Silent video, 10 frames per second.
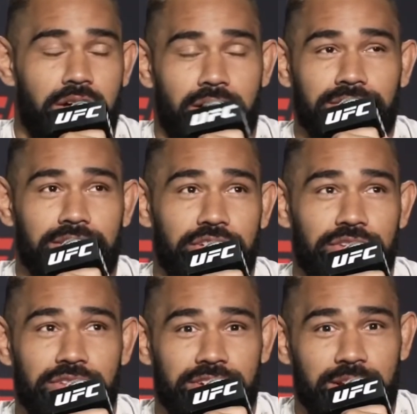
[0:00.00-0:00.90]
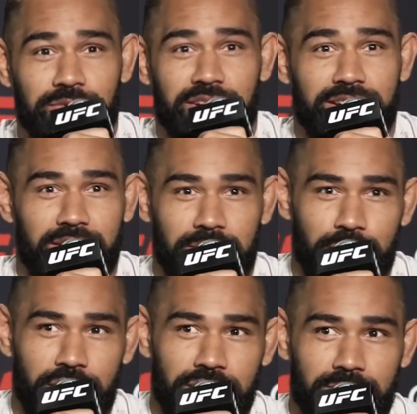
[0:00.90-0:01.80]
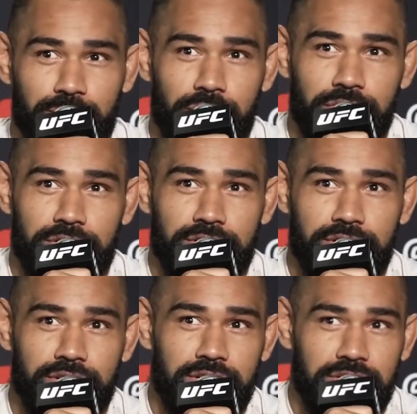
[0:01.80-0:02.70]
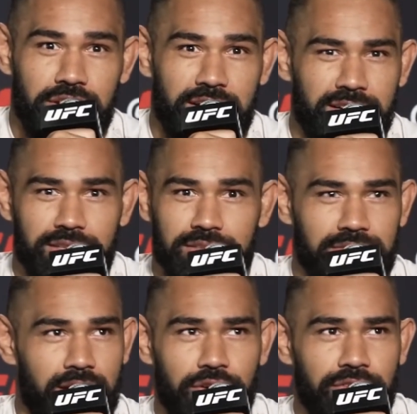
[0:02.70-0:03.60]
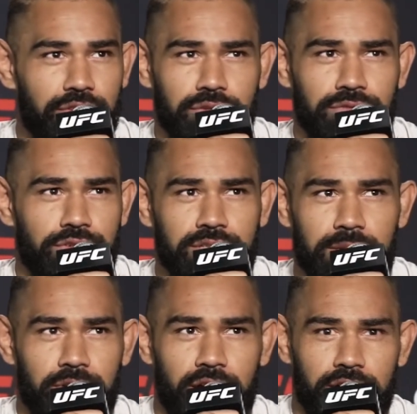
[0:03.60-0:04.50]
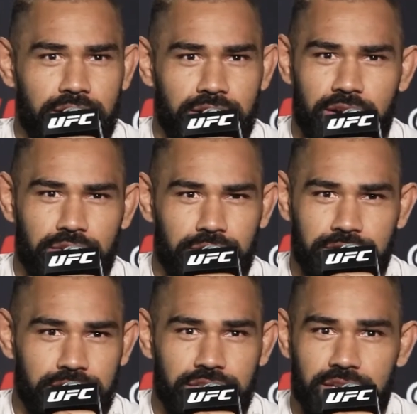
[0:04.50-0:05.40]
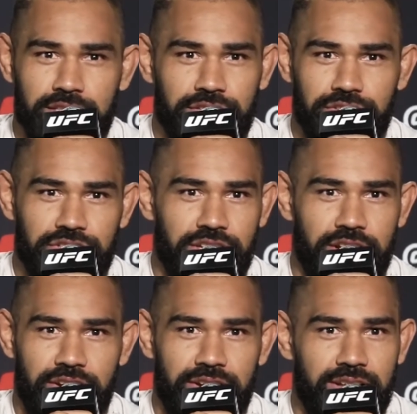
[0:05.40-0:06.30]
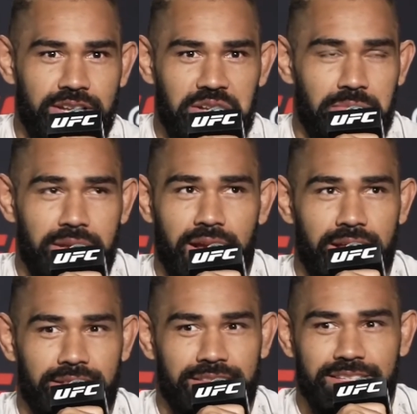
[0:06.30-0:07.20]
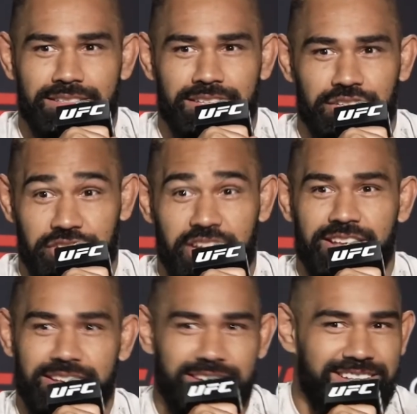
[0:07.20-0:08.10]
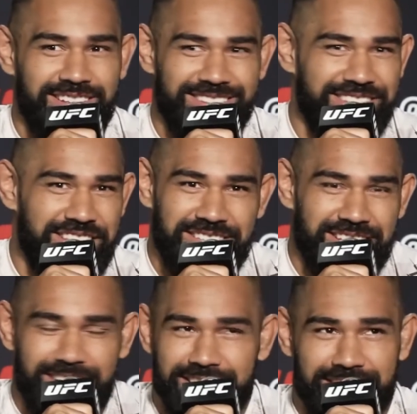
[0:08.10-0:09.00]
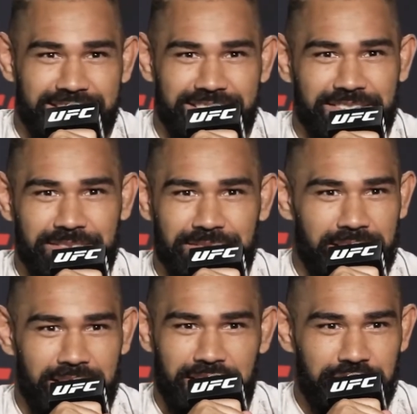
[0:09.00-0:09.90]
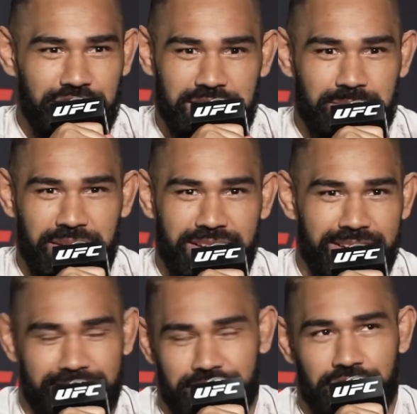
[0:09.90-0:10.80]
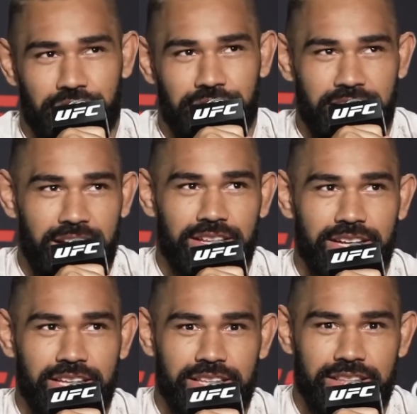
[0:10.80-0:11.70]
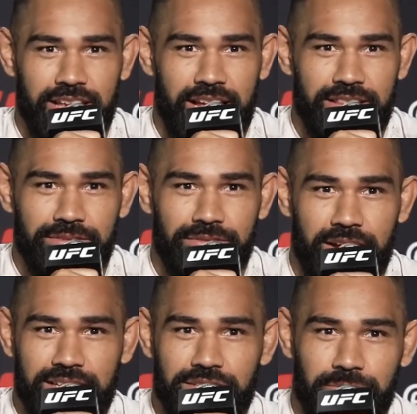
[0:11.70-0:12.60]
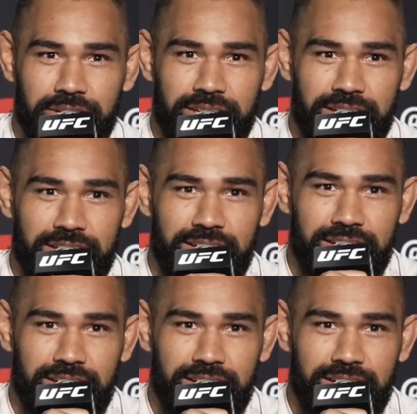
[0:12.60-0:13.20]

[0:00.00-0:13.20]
Oh, I'll tell you their names right now. Parker Porter, I don't even know his first name, Collier. I don't know if it's Justin or Jared. But yeah, Jake, these guys have just been, they got lucky that they had the fights when